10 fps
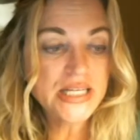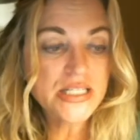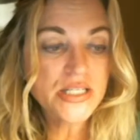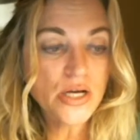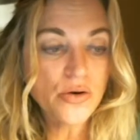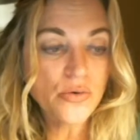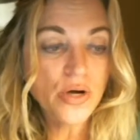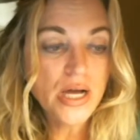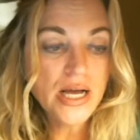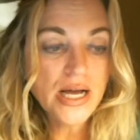So
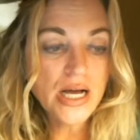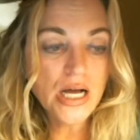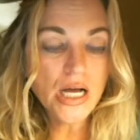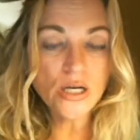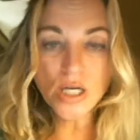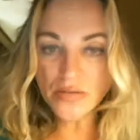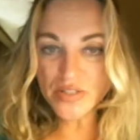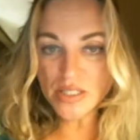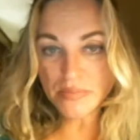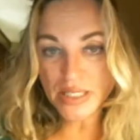a lot of
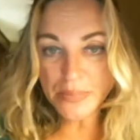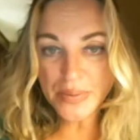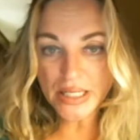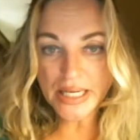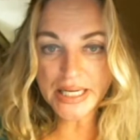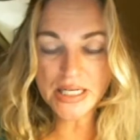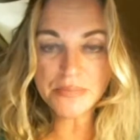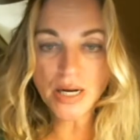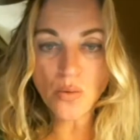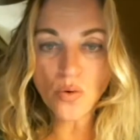it's manipulated
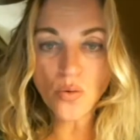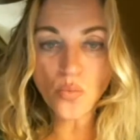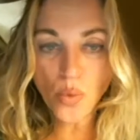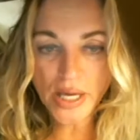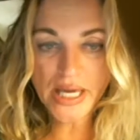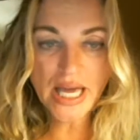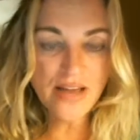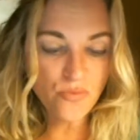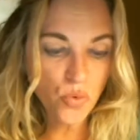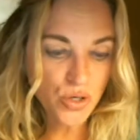by what we
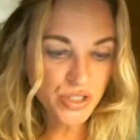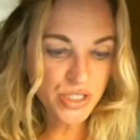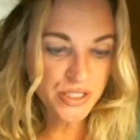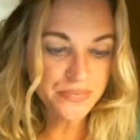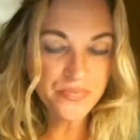have wanted